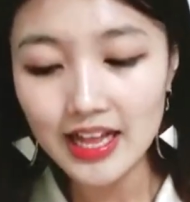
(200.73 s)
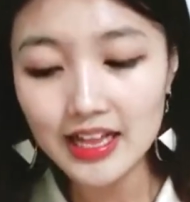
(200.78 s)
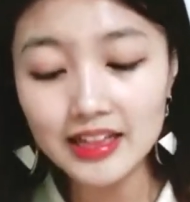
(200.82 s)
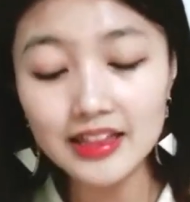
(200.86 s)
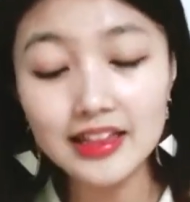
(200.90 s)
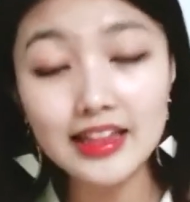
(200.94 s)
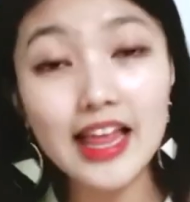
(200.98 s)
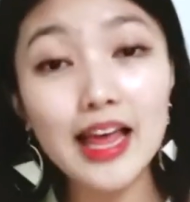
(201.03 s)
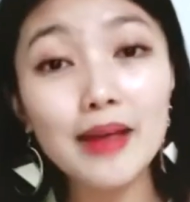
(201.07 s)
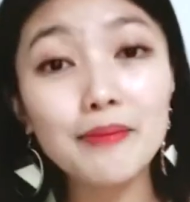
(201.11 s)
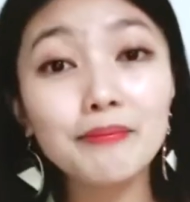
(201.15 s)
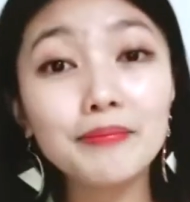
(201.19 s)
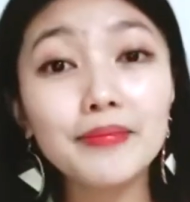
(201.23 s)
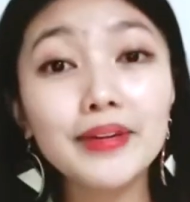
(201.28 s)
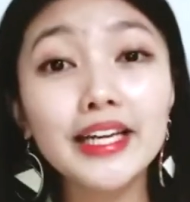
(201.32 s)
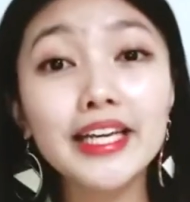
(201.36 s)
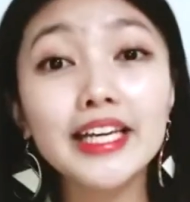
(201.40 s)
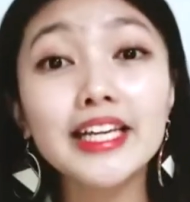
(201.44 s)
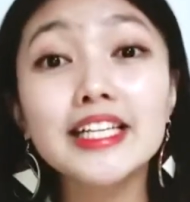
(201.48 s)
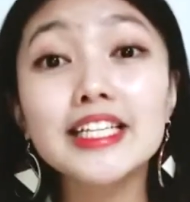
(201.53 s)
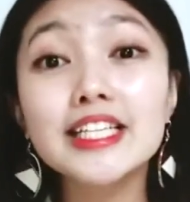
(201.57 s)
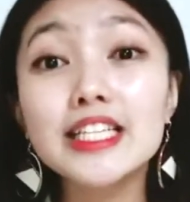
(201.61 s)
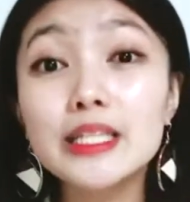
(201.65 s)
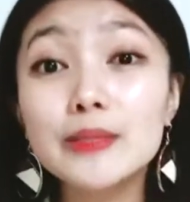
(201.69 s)
Let
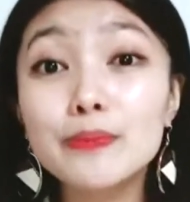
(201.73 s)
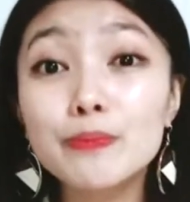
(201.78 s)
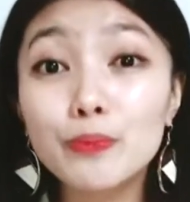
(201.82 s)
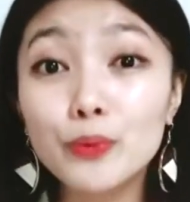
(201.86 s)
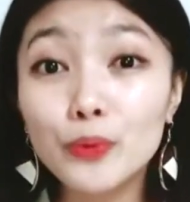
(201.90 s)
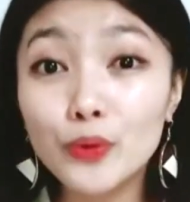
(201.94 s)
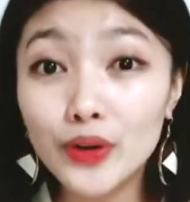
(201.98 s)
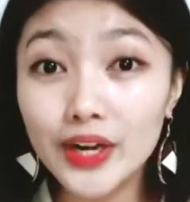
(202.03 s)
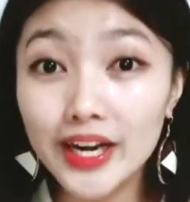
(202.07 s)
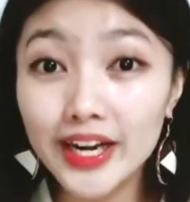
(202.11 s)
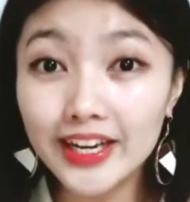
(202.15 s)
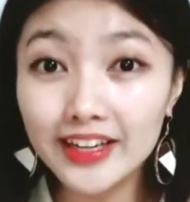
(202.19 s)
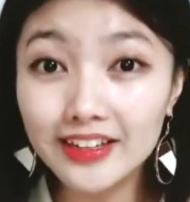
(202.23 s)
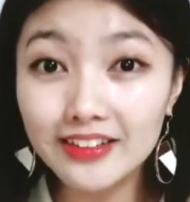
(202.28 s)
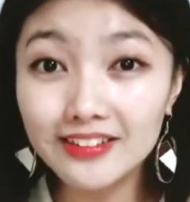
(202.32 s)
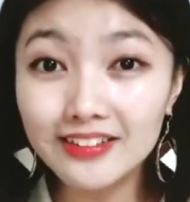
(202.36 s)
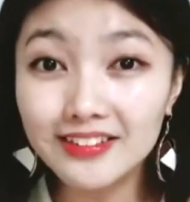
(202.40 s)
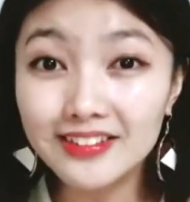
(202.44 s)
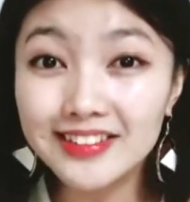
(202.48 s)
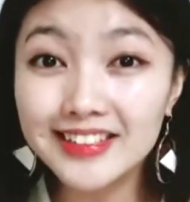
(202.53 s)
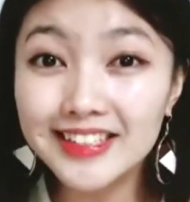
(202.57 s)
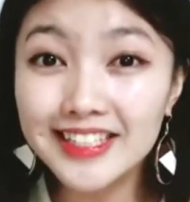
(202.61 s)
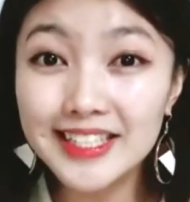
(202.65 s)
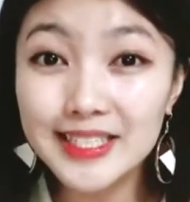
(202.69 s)
me
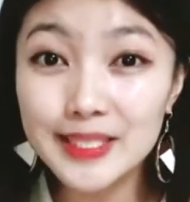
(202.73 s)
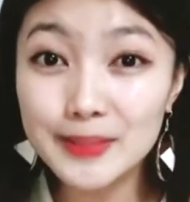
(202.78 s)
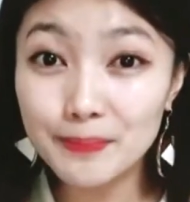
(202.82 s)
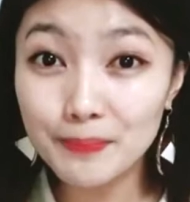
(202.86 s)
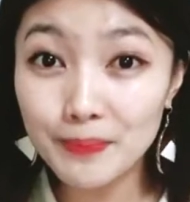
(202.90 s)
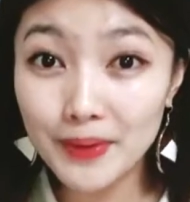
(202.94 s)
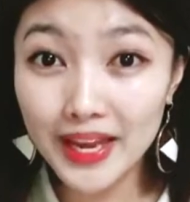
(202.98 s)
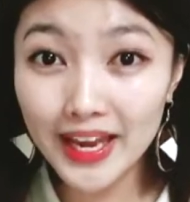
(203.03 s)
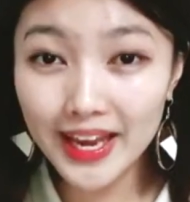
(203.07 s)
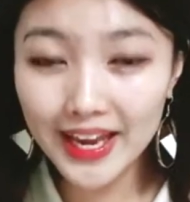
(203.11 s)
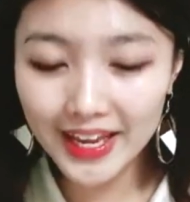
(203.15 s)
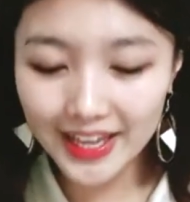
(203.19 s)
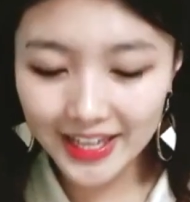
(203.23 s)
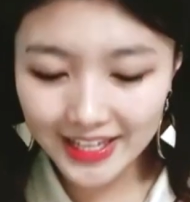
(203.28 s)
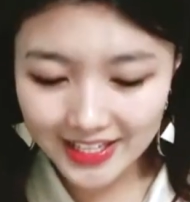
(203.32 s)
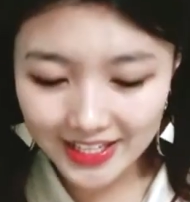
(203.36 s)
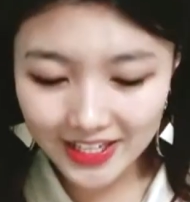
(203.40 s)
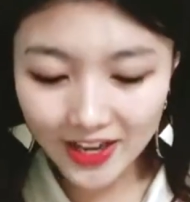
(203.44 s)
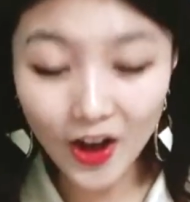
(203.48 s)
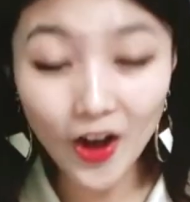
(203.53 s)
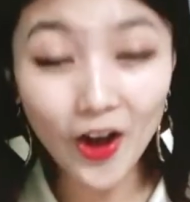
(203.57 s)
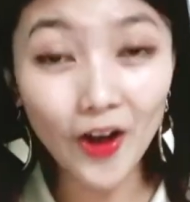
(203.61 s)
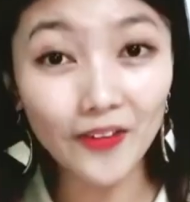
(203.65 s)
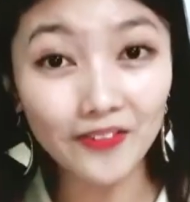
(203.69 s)
sprinkle these beads
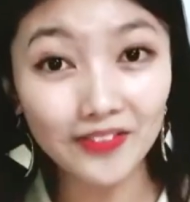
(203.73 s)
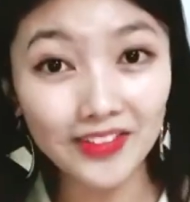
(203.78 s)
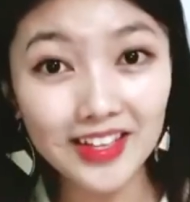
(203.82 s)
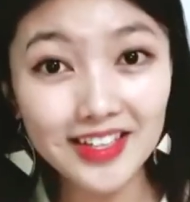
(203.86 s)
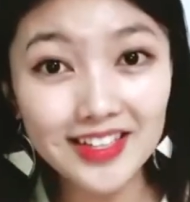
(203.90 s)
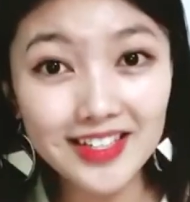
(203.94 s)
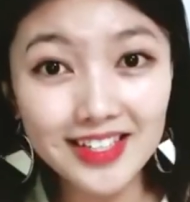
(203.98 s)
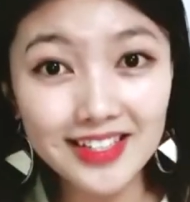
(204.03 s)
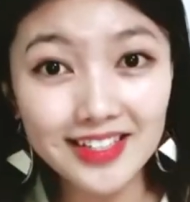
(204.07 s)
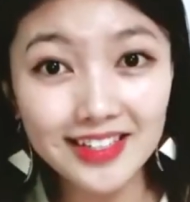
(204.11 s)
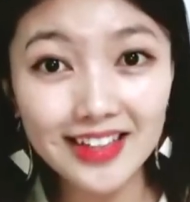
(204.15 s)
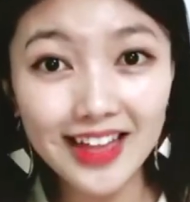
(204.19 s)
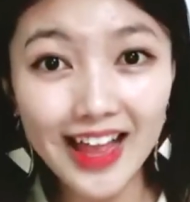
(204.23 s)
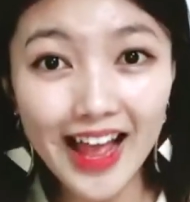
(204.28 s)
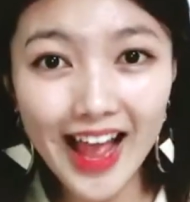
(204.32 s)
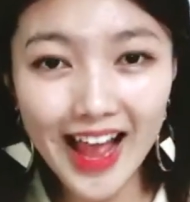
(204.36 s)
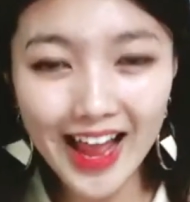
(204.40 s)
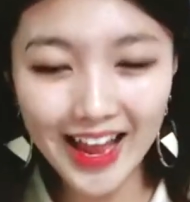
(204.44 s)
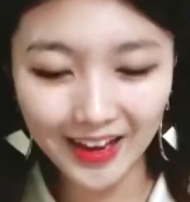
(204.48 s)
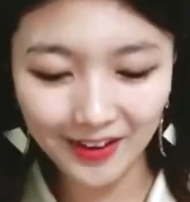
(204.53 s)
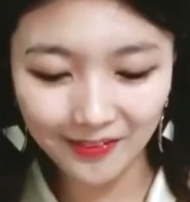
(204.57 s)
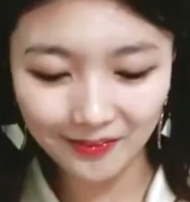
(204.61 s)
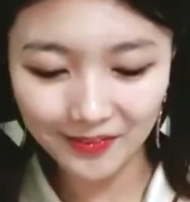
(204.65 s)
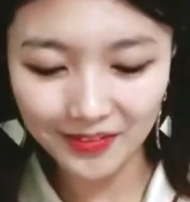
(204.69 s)
on the
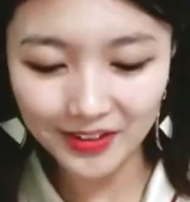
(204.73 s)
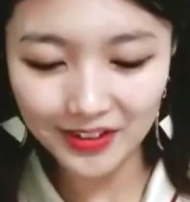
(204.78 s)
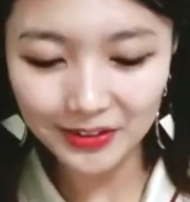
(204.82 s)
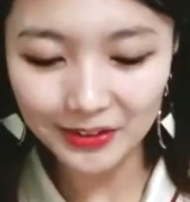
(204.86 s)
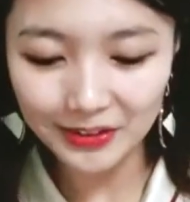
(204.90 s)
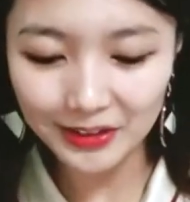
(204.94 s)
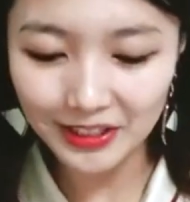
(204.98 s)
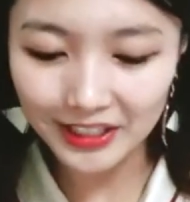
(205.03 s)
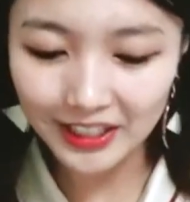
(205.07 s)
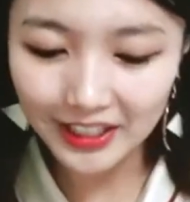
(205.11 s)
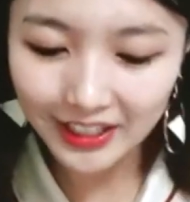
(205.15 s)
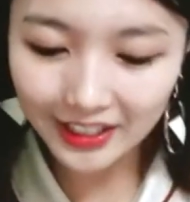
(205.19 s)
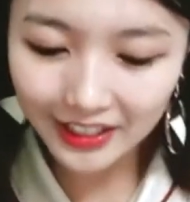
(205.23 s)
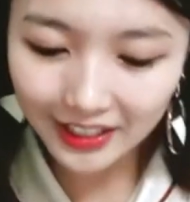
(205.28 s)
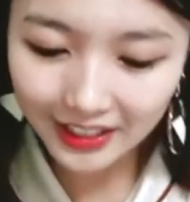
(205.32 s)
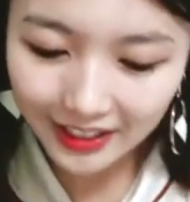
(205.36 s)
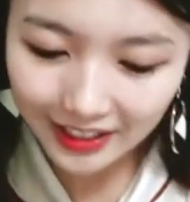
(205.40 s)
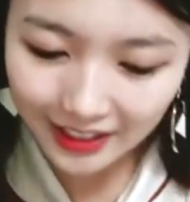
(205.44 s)
slime. Look.